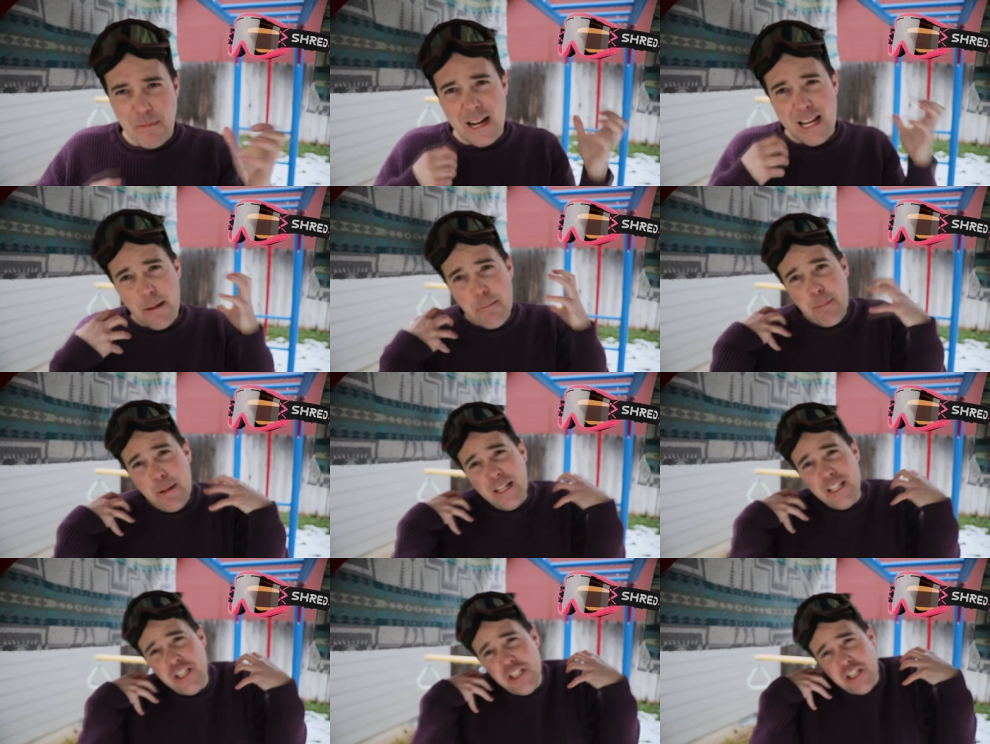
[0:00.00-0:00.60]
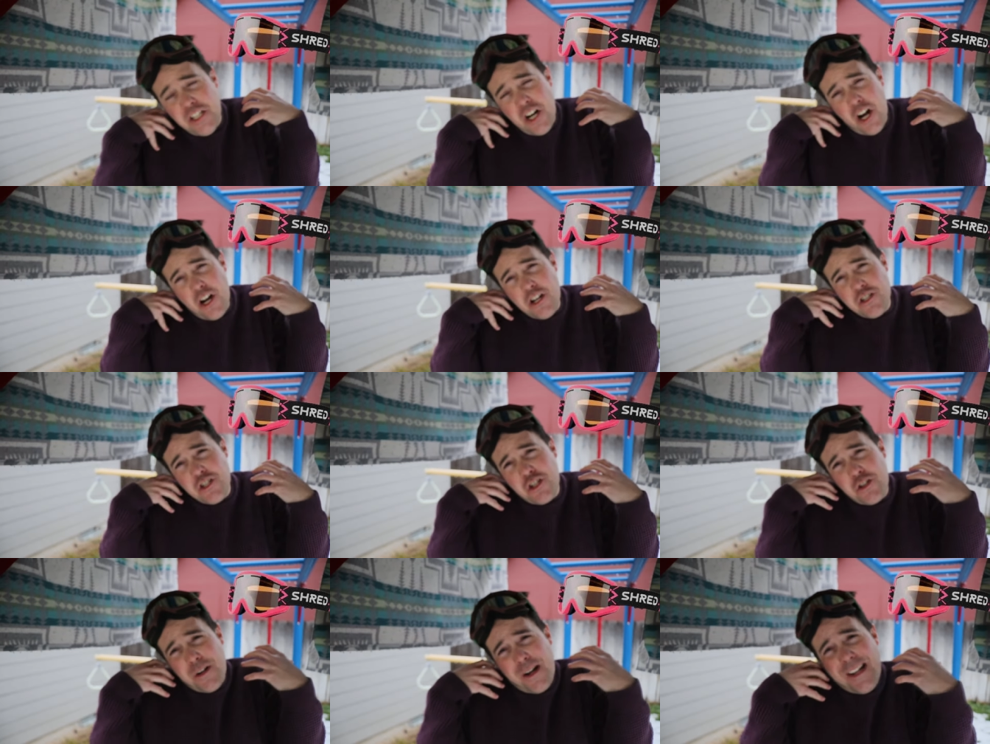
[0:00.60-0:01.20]
My opinion
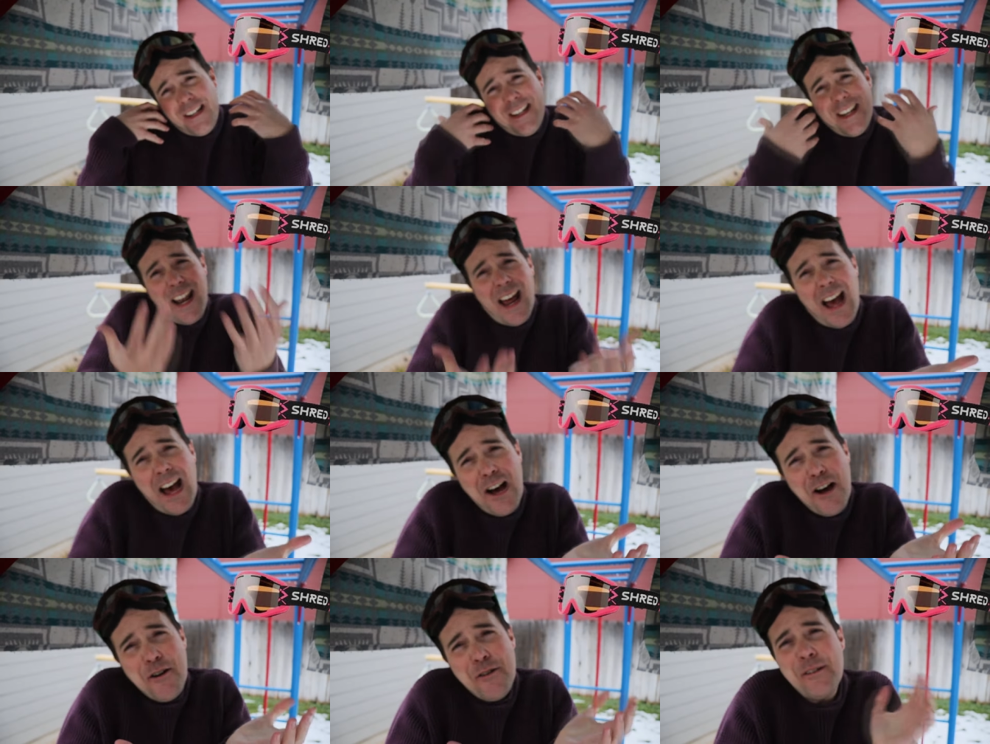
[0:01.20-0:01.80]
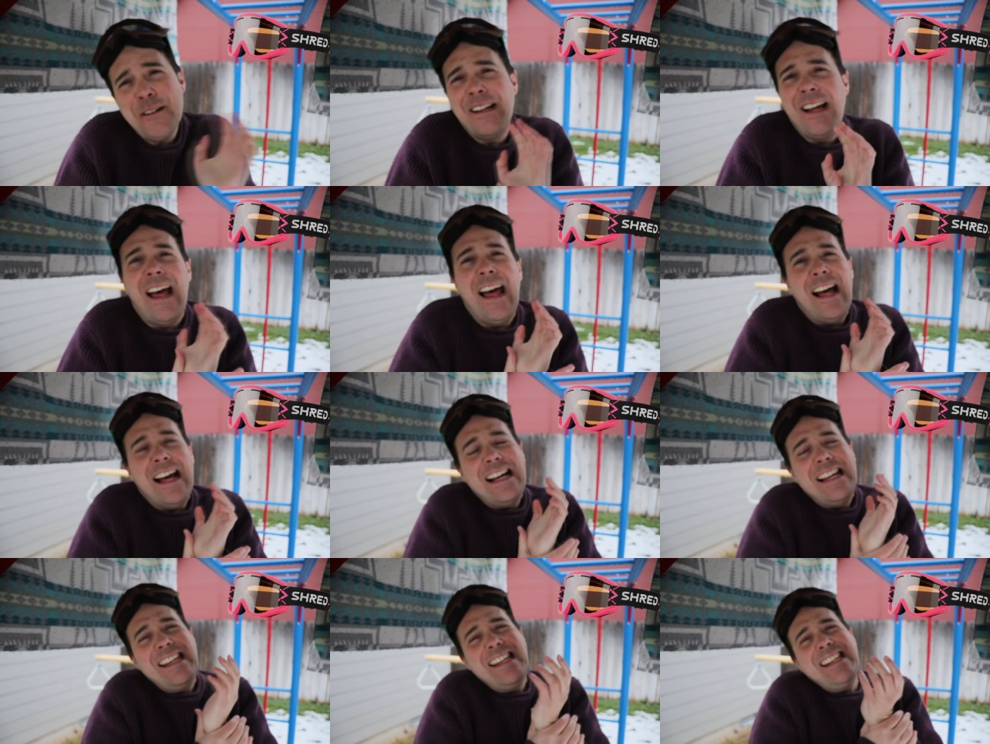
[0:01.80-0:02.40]
on Shred now
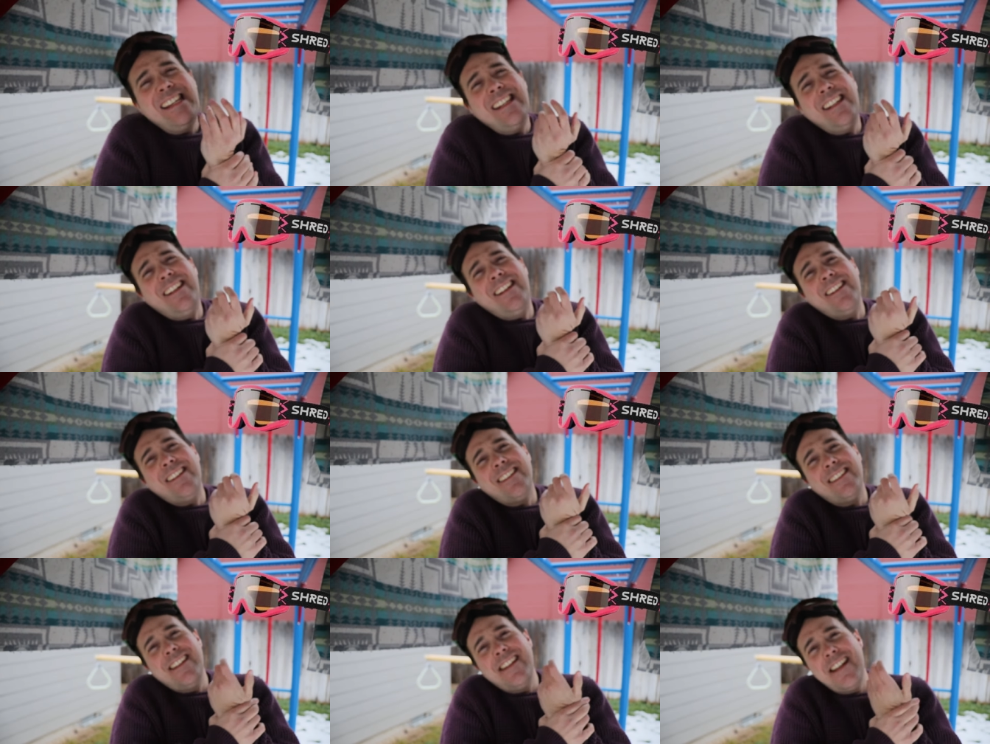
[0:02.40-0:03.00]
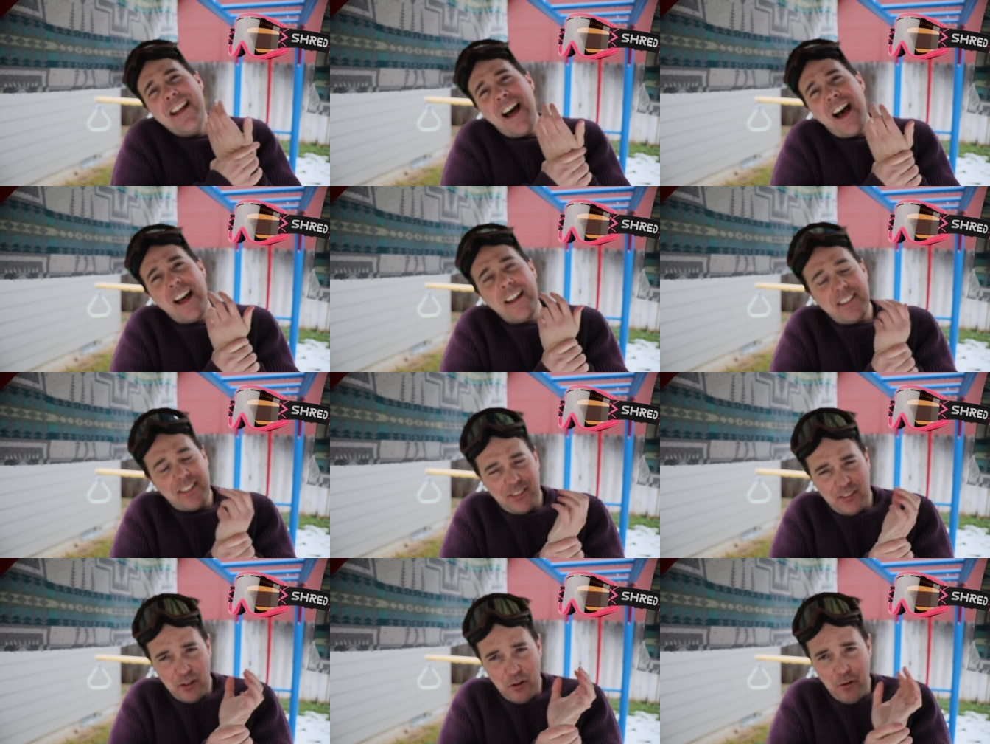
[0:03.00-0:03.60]
is
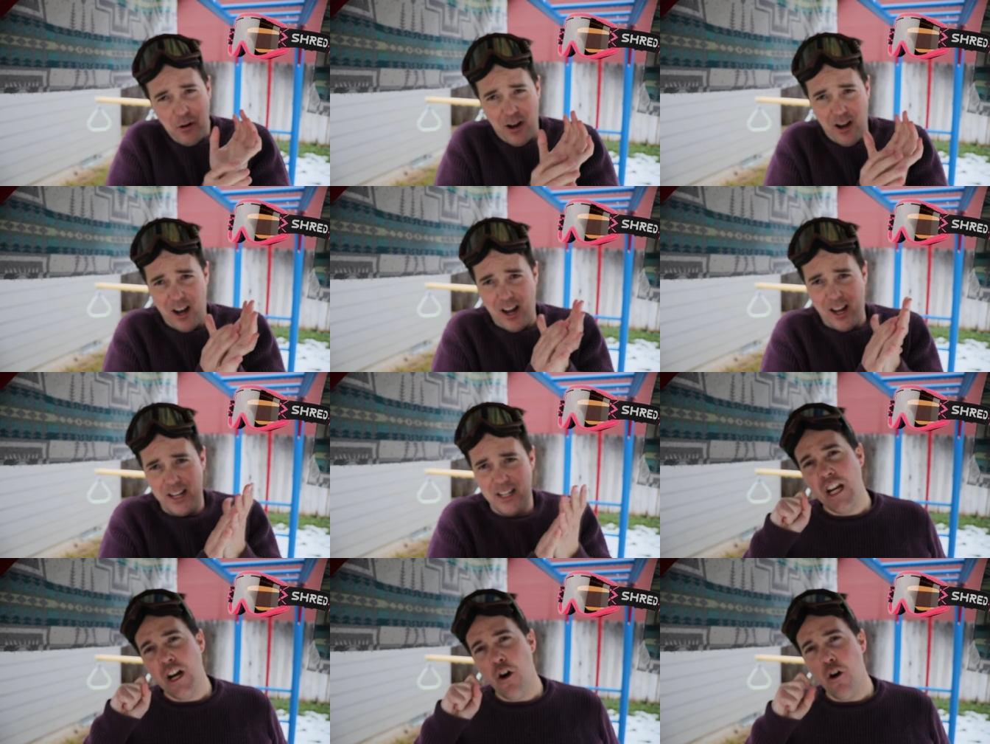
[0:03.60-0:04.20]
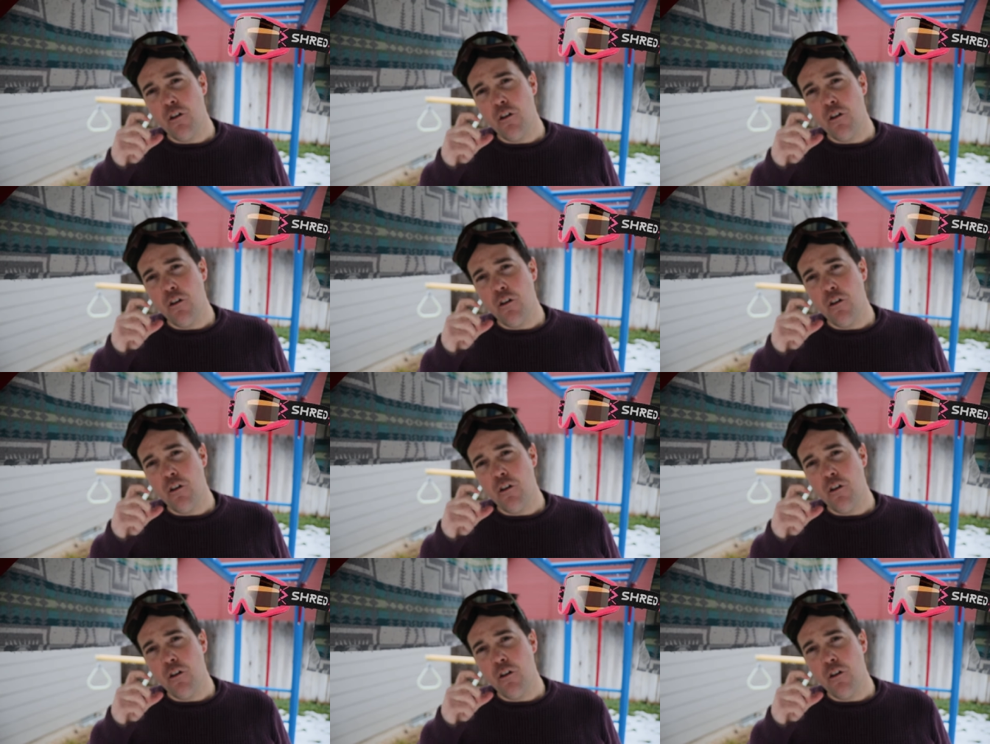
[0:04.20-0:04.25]
not so hot.